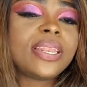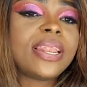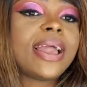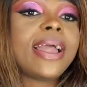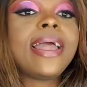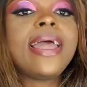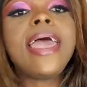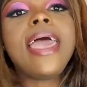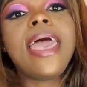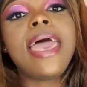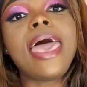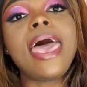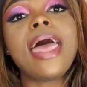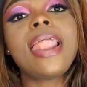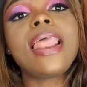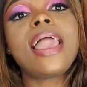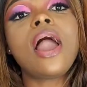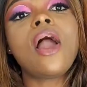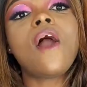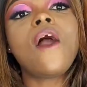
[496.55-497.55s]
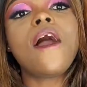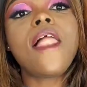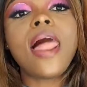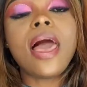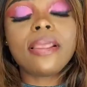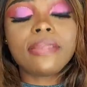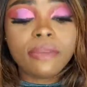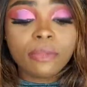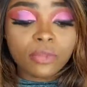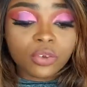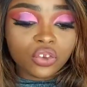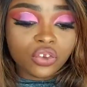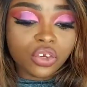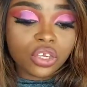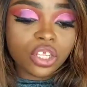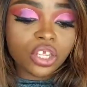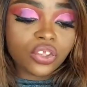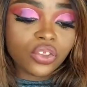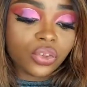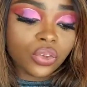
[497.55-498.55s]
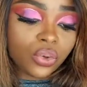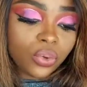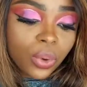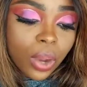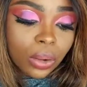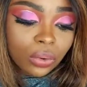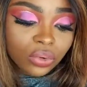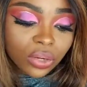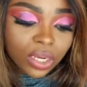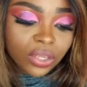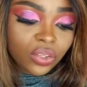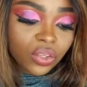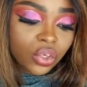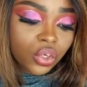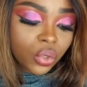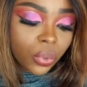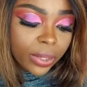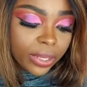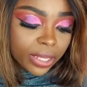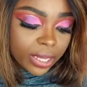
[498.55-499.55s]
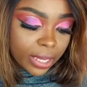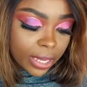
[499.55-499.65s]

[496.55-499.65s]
Earlier on, I demonstrated to you, I'll try to show it again.